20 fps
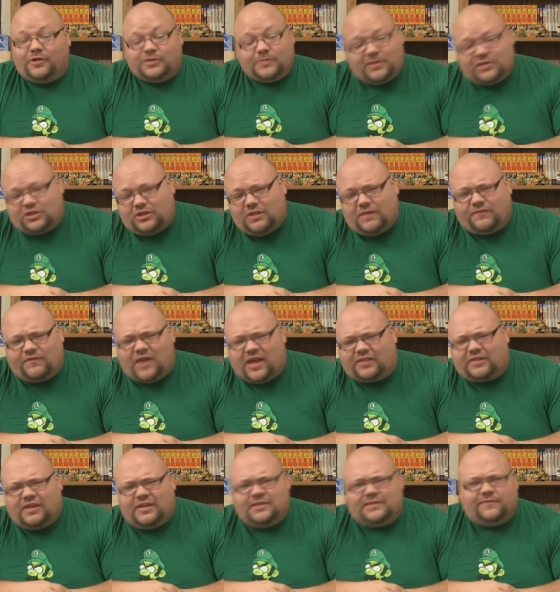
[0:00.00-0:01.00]
especially the
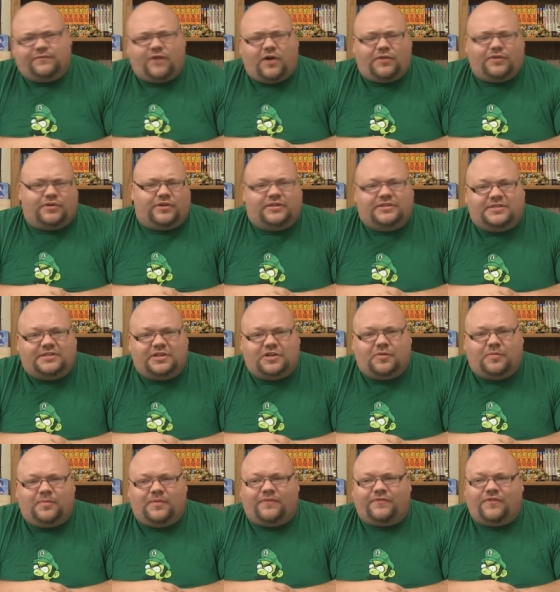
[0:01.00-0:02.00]
fact that his father
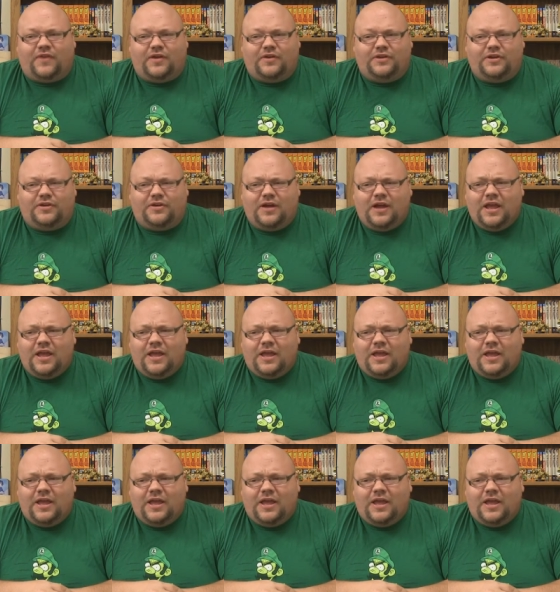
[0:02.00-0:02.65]
considered him a failure.